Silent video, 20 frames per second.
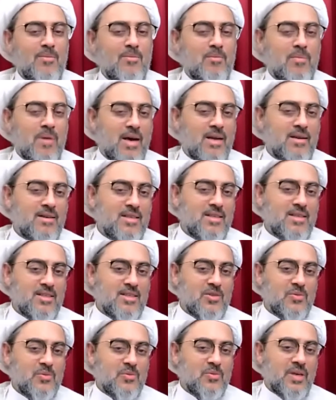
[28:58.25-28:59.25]

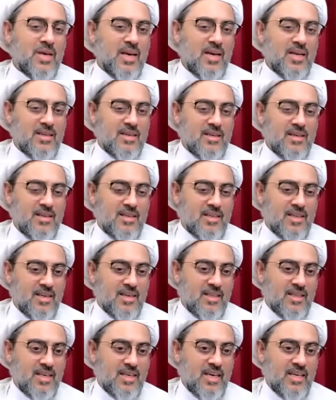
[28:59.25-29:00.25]
bandages we had earlier
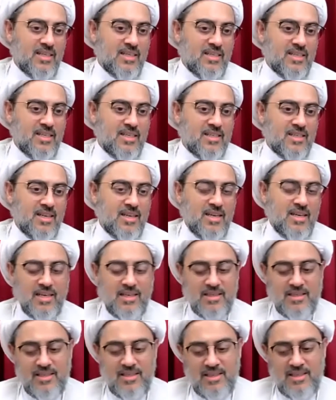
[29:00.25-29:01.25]
in the 80s and
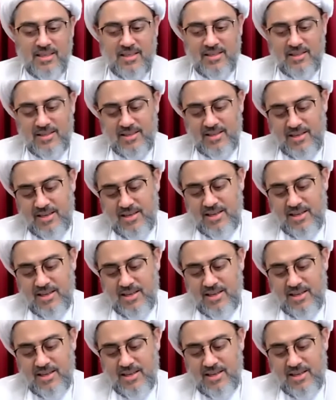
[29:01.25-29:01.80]
90s.